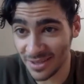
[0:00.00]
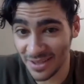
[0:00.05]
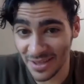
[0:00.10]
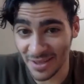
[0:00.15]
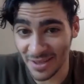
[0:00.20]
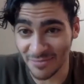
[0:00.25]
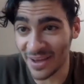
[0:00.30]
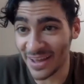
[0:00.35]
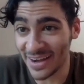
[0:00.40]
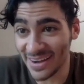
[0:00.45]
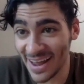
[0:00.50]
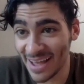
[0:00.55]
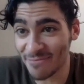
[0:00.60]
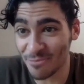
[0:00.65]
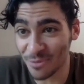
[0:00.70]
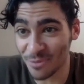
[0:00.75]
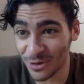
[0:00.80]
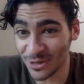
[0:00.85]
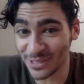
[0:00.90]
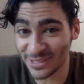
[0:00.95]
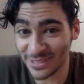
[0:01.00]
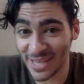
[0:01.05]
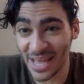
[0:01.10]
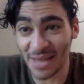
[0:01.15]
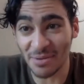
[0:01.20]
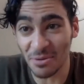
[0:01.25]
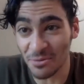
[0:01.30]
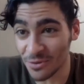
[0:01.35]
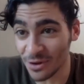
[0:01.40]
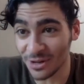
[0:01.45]
If I didn't have books, I'd
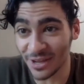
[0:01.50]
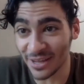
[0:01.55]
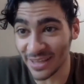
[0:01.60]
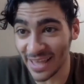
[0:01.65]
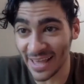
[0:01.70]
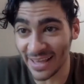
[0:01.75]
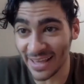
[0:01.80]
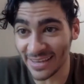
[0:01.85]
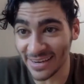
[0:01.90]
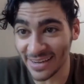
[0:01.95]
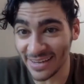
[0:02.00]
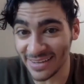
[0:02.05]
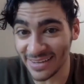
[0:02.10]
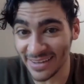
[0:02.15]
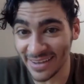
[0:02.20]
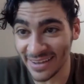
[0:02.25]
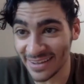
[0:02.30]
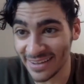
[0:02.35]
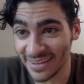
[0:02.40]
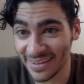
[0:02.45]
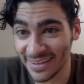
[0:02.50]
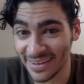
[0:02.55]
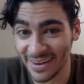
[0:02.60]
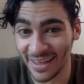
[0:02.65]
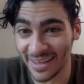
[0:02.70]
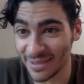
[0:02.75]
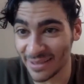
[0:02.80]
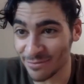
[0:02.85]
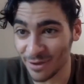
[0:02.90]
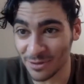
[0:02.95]
be running a gang in India
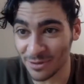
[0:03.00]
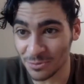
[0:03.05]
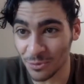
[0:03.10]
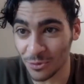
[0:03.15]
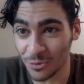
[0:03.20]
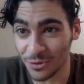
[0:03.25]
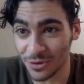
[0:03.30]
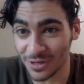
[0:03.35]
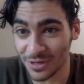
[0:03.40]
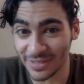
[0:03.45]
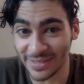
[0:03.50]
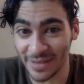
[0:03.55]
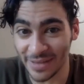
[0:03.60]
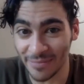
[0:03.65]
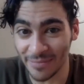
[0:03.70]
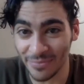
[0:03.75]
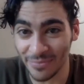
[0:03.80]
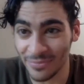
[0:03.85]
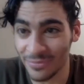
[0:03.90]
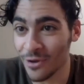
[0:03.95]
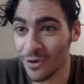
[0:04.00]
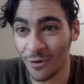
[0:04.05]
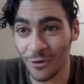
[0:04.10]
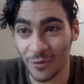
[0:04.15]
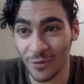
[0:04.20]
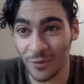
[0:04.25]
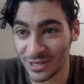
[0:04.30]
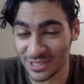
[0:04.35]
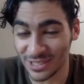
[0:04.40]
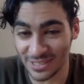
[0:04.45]
like if I was born in a slum. No
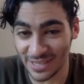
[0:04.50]
questions